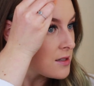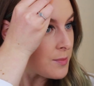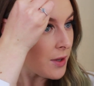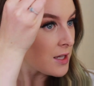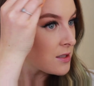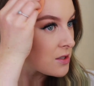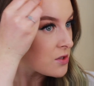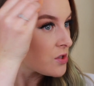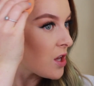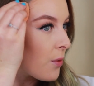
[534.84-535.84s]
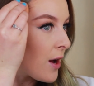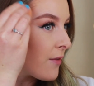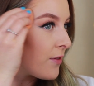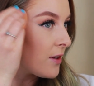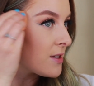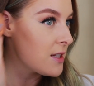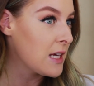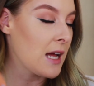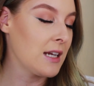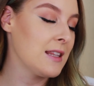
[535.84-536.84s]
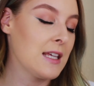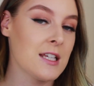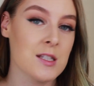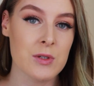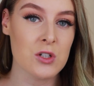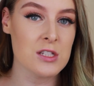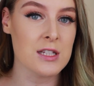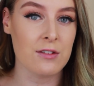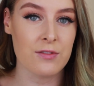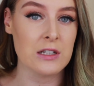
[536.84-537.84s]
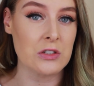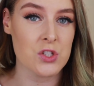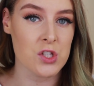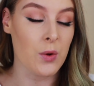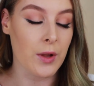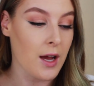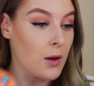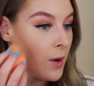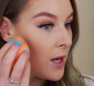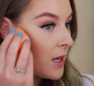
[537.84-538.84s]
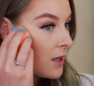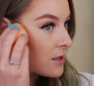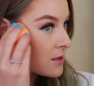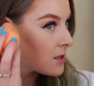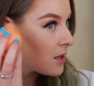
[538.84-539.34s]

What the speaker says: These blend so effortlessly, and I think it's because they feel so lightweight.